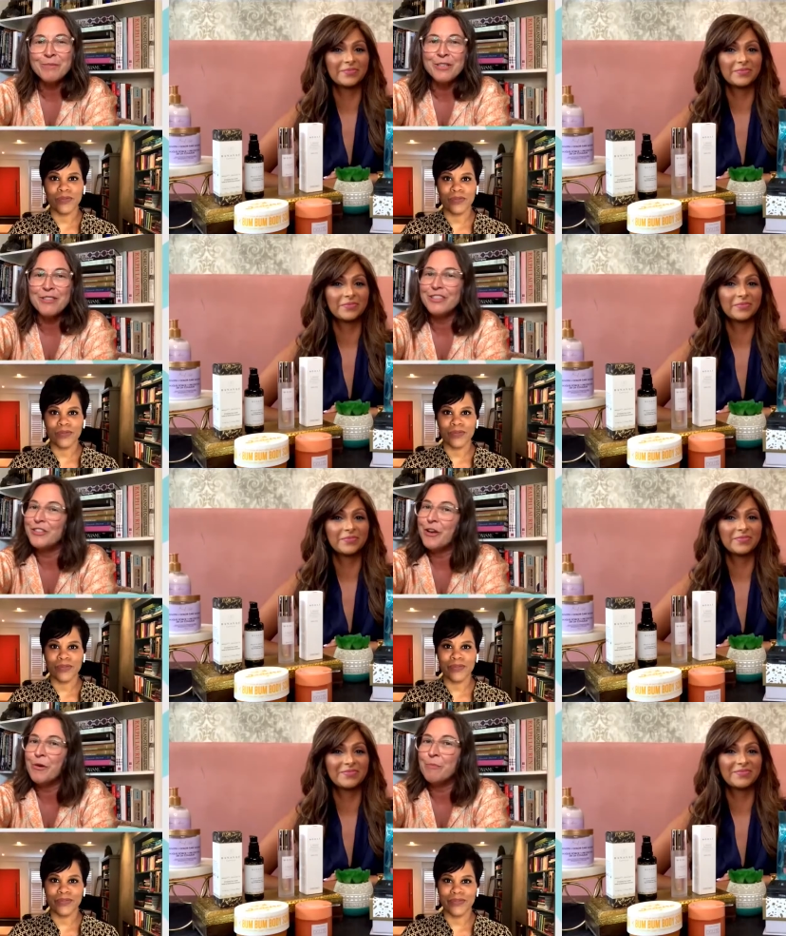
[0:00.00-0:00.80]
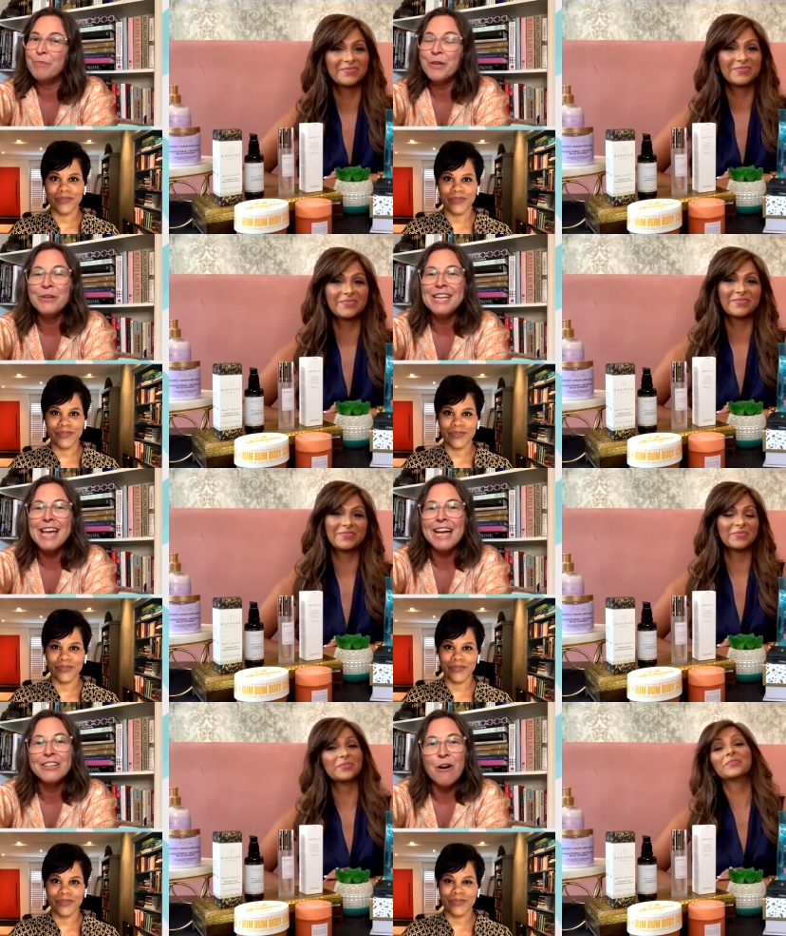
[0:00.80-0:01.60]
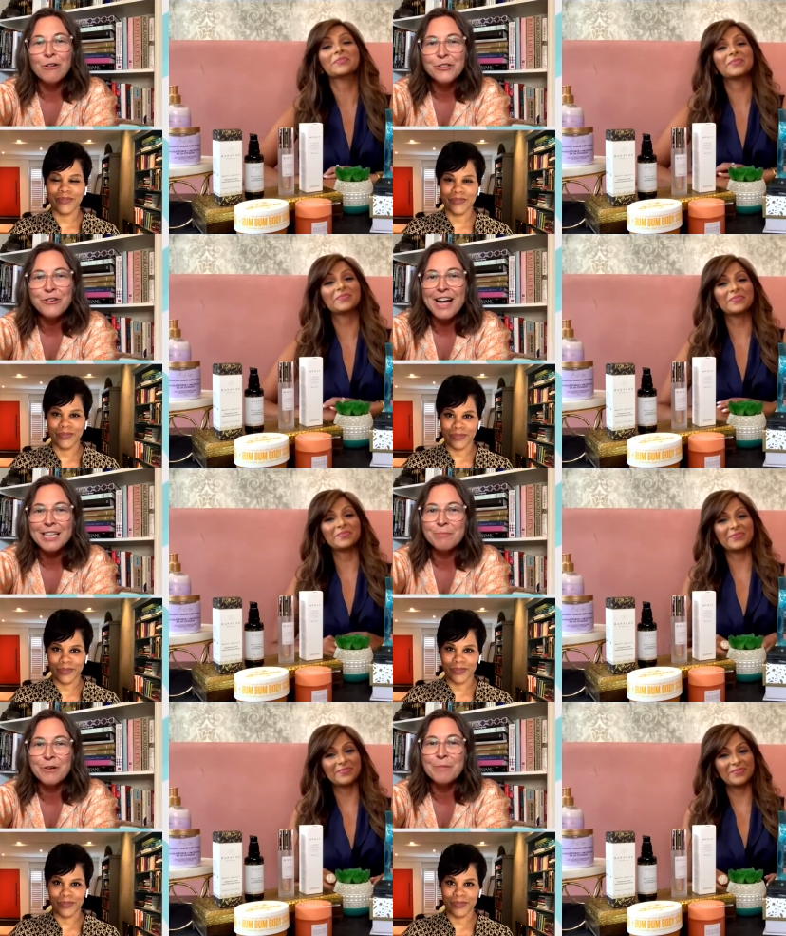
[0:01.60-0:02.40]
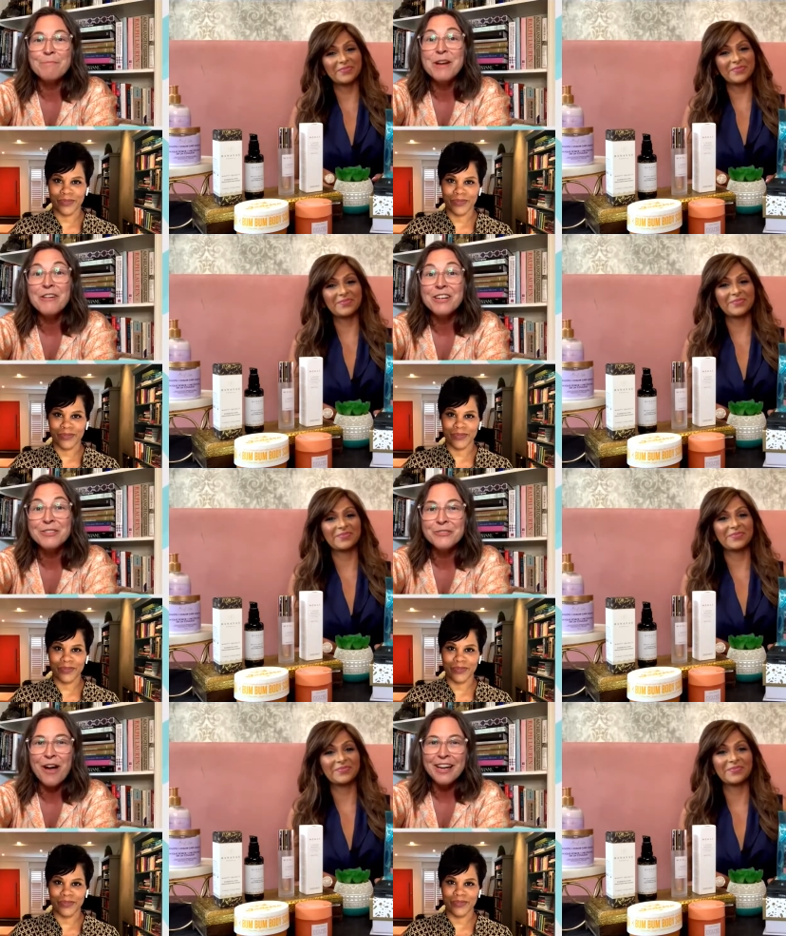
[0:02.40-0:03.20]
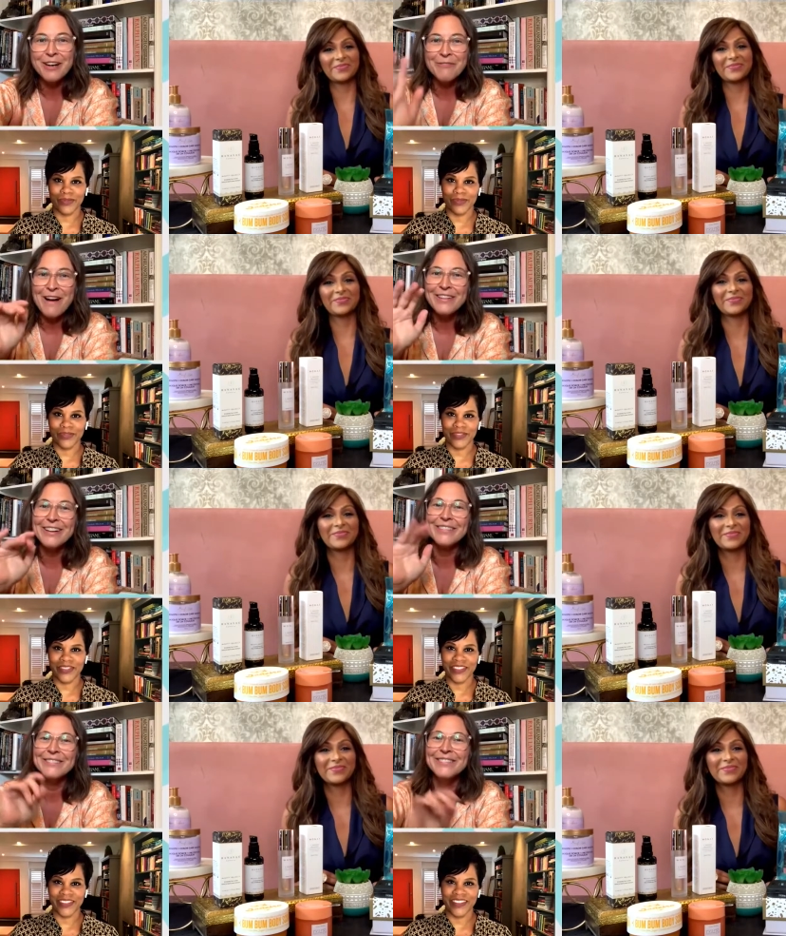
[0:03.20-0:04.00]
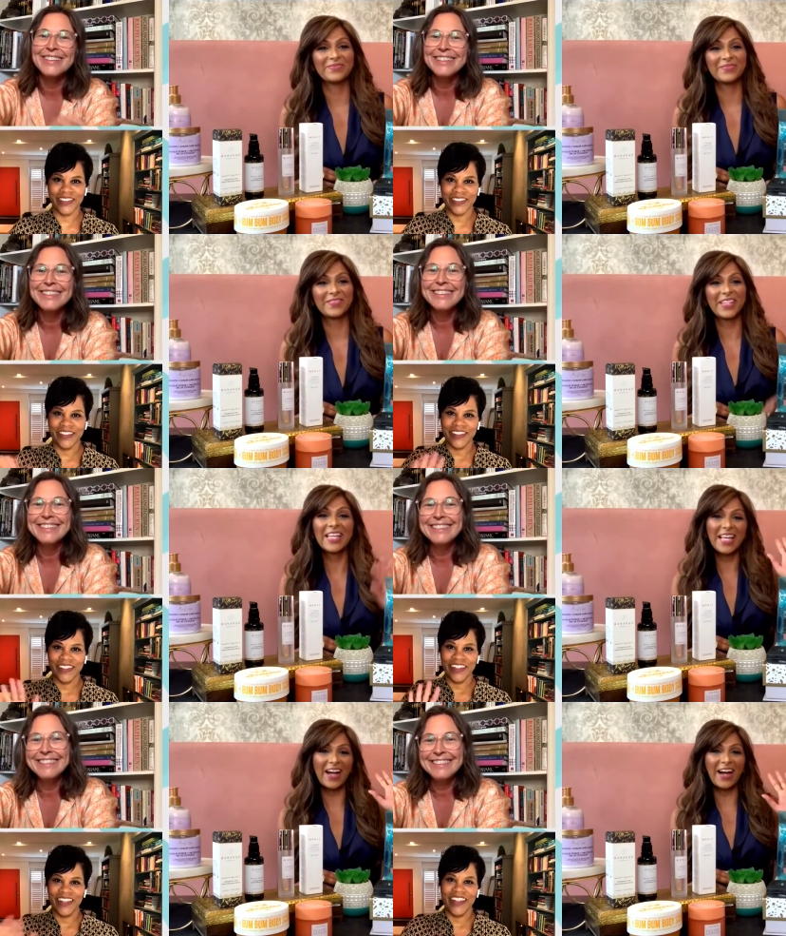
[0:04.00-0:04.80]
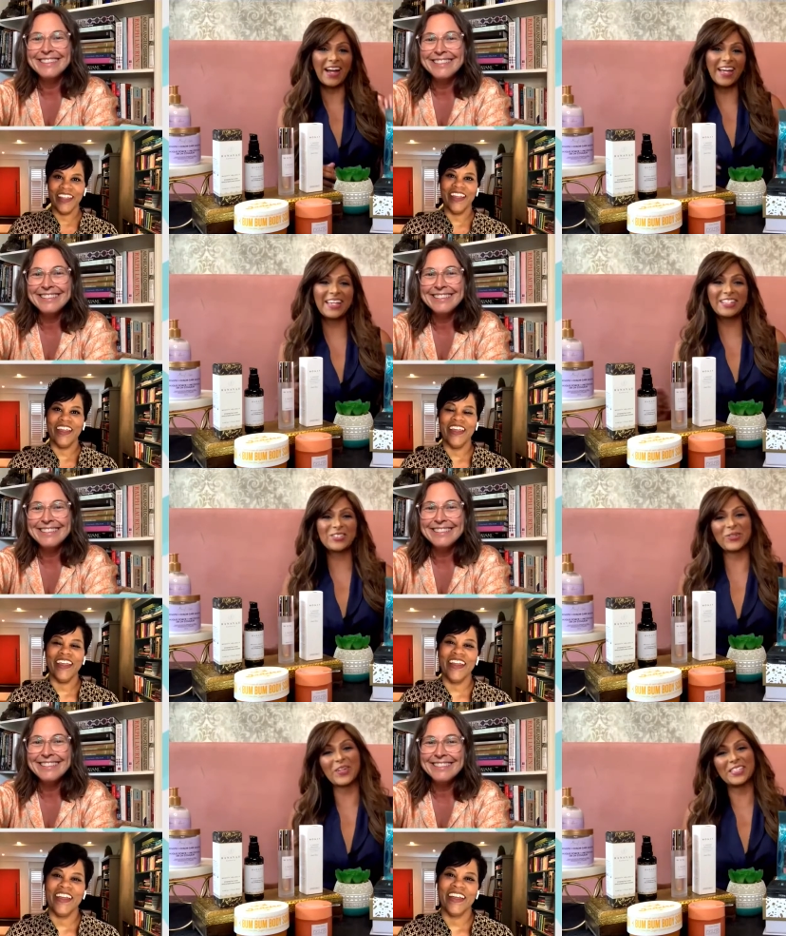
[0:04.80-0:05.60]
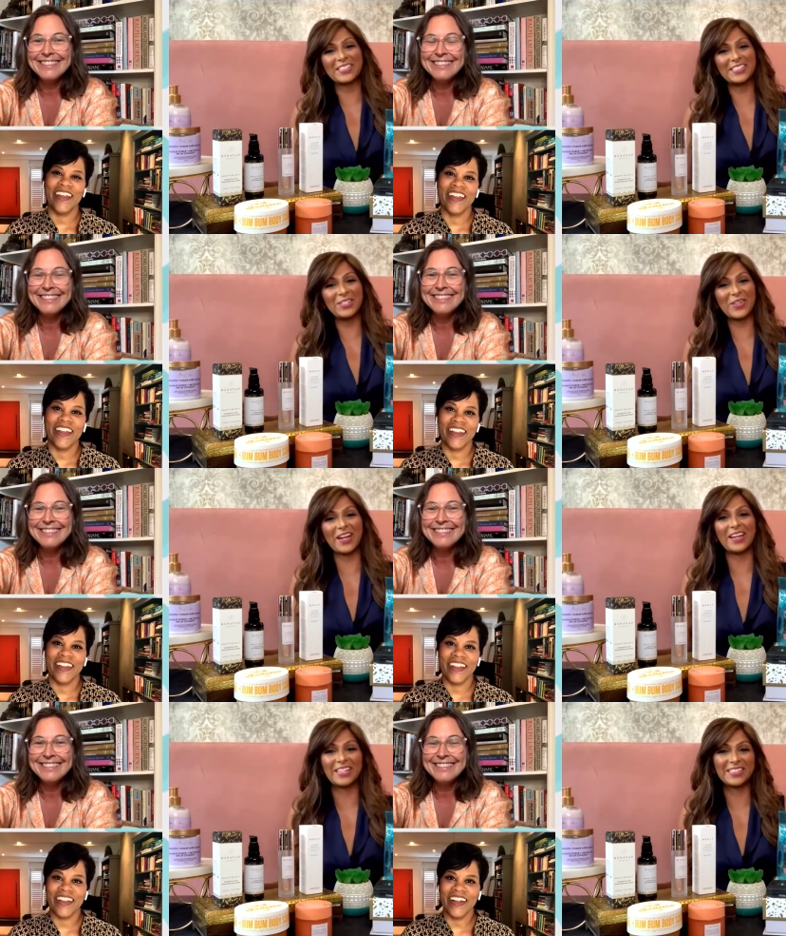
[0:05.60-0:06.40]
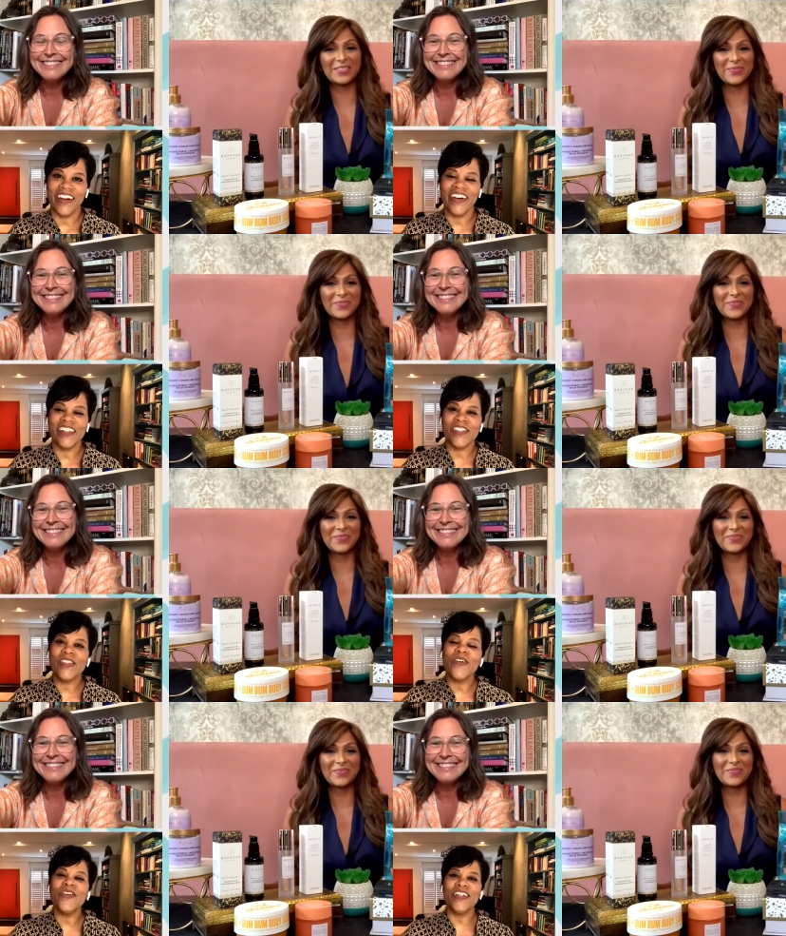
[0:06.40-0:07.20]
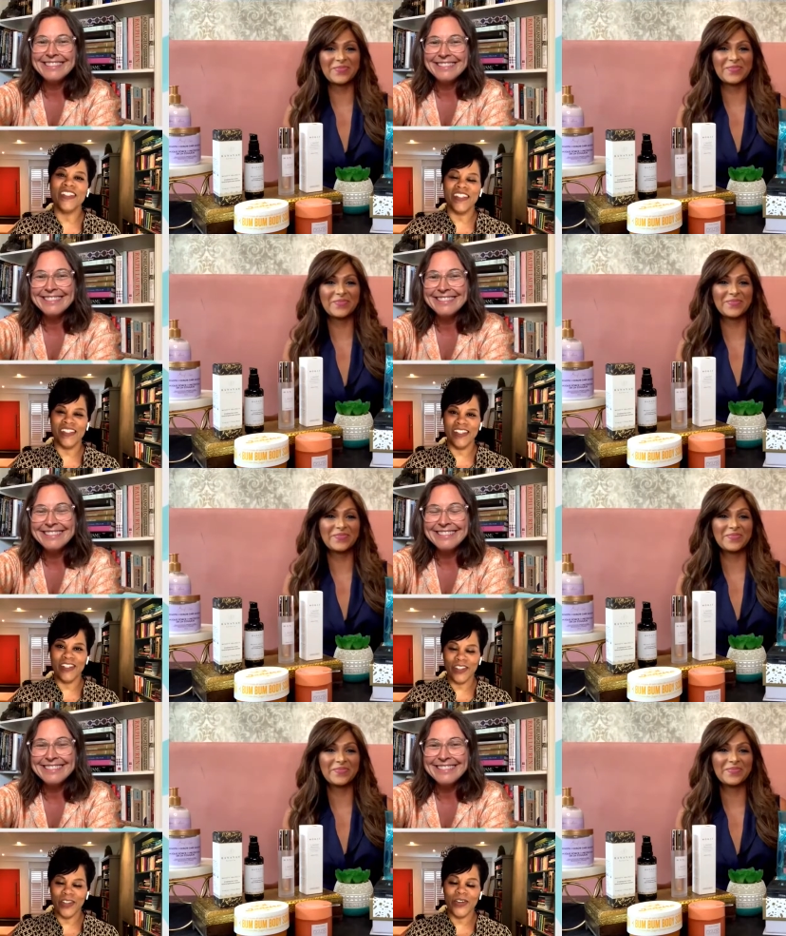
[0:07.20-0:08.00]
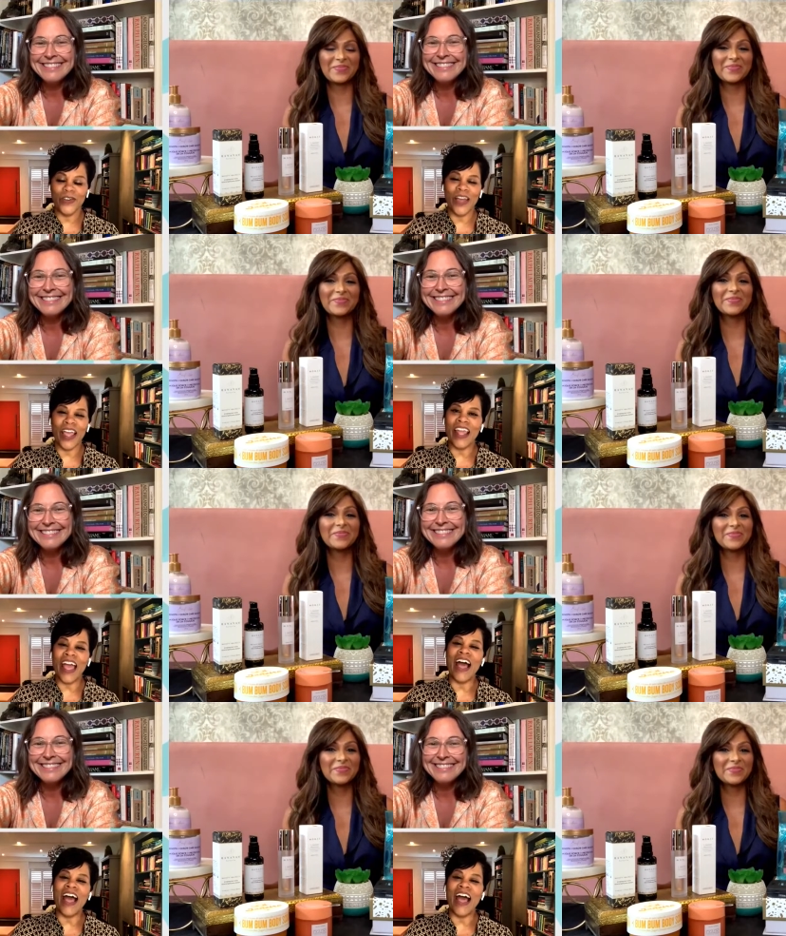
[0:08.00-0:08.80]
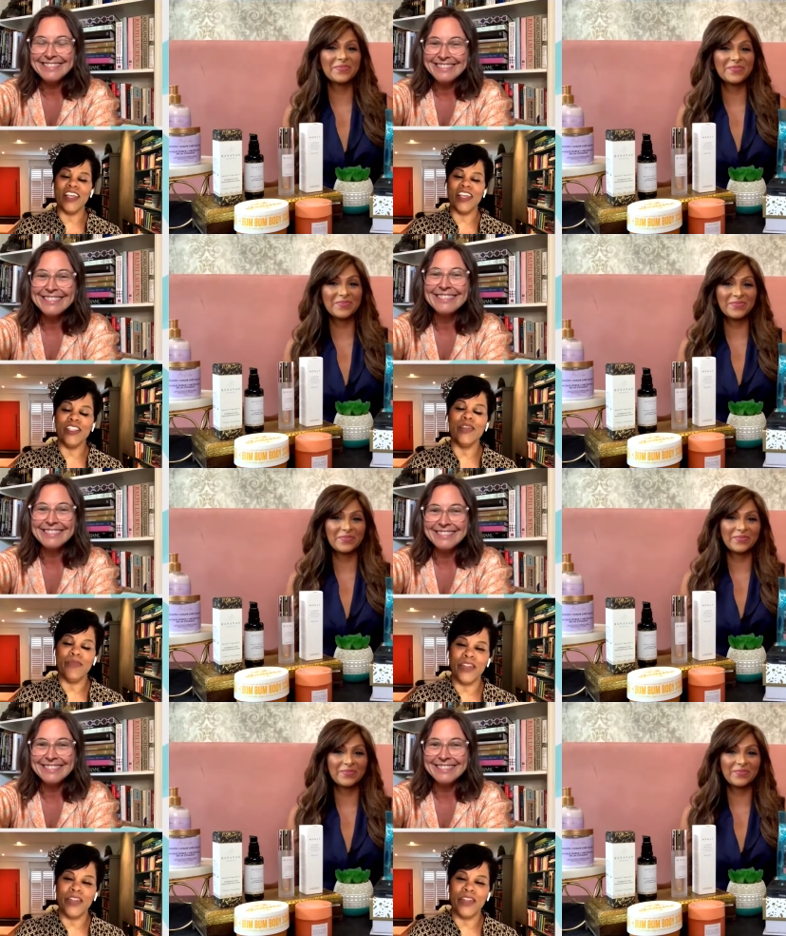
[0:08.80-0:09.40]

Speaker 1: welcome to the show beauty and culture expert Mira Estrada. Welcome.
Speaker 2: Hi, it's so good to see you guys.
Speaker 3: Oh, it's so good to see you. And as Jesse